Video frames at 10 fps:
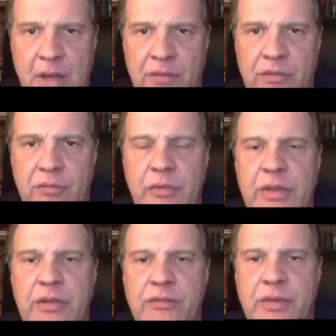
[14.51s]
Several
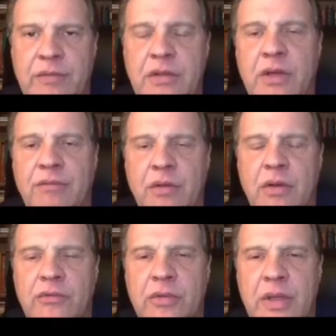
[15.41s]
years after Dove
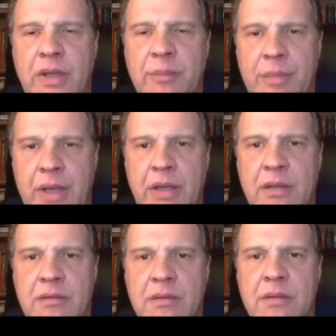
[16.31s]
launched the
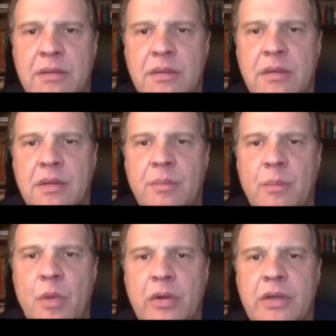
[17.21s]
campaign,
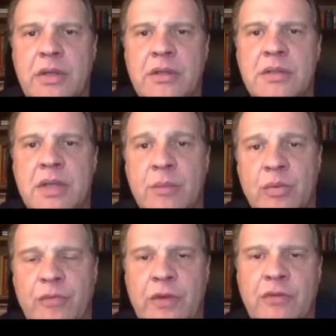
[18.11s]
marketers and
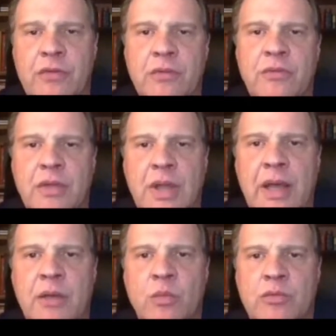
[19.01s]
professionals
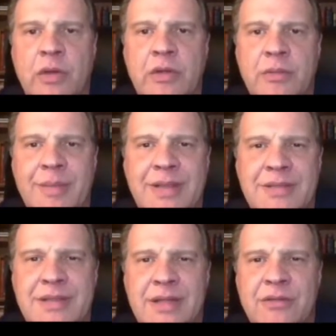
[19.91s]
alike were trying to make
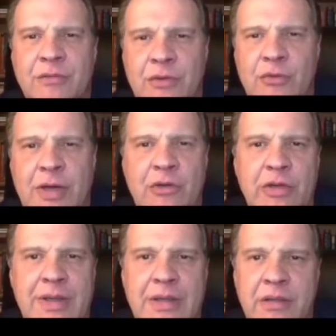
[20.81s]
sense of the
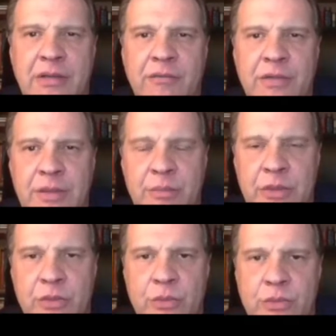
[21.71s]
strategy that the Dove team
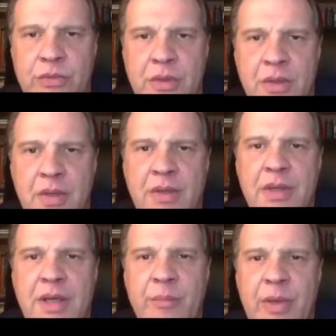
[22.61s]
used. The
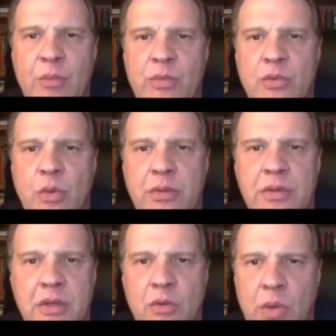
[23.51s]
campaign was called
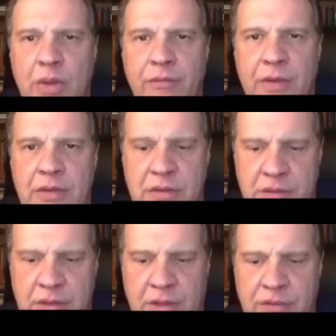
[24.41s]
an unqualified
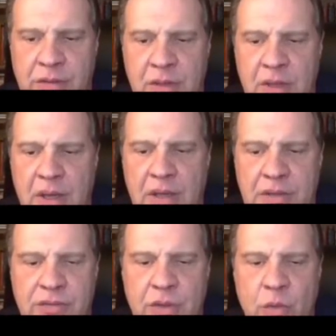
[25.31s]
success, and
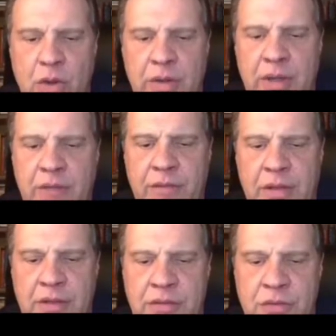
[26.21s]
there's no hard
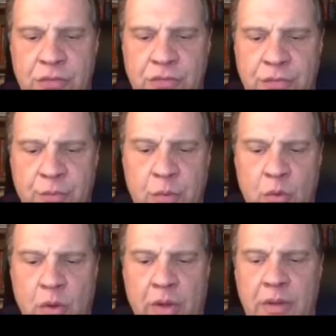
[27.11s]
evidence to
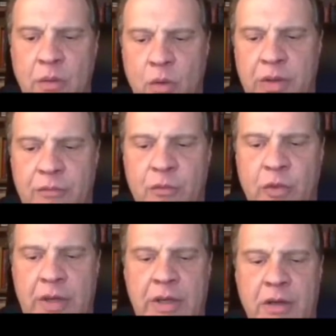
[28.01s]
support or give
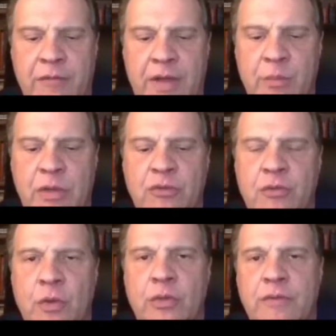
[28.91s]
credit of how much
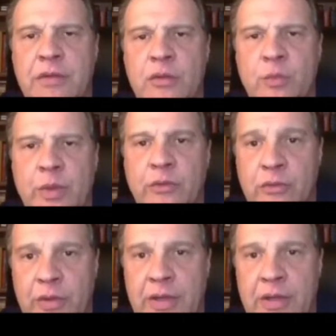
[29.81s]
growth of the new
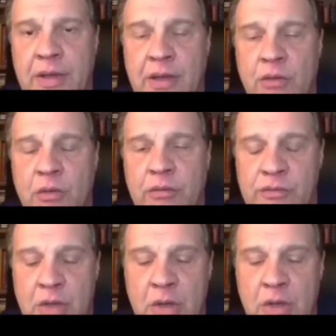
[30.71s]
personal care
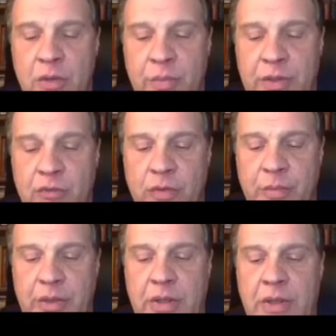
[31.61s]
categories could be
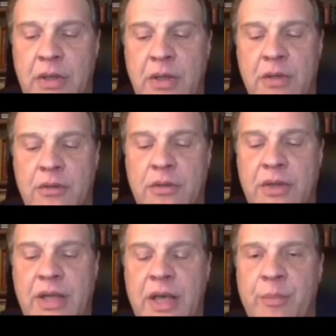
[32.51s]
attributed to
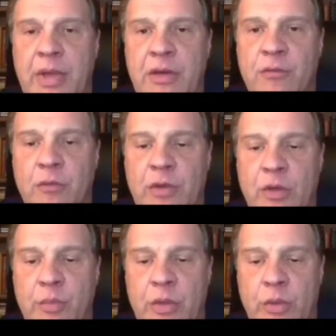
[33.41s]
the campaign for
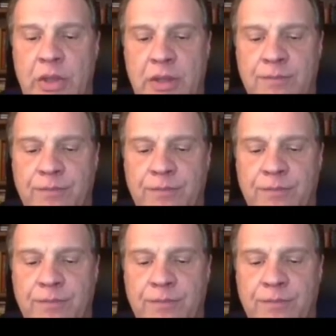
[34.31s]
real beauty.